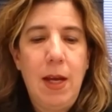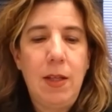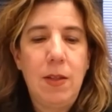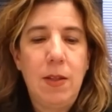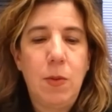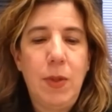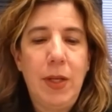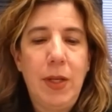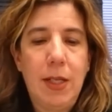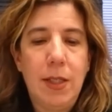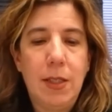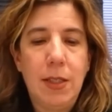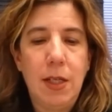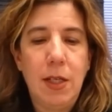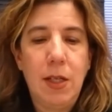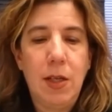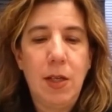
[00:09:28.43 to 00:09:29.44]
And so we
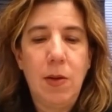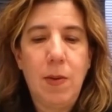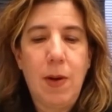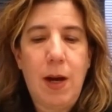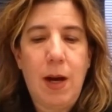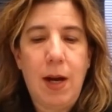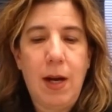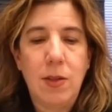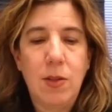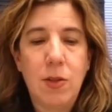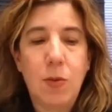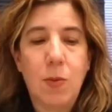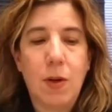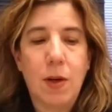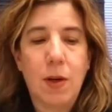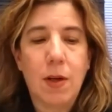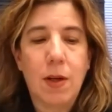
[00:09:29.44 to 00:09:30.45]
continue to
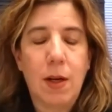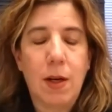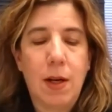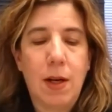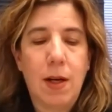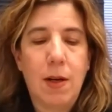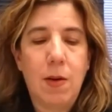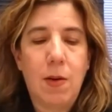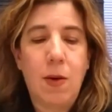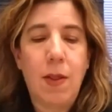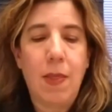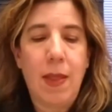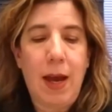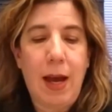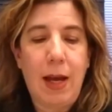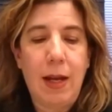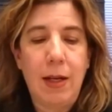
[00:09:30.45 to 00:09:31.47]
work on
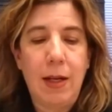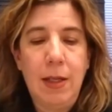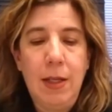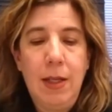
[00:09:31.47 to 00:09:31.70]
that.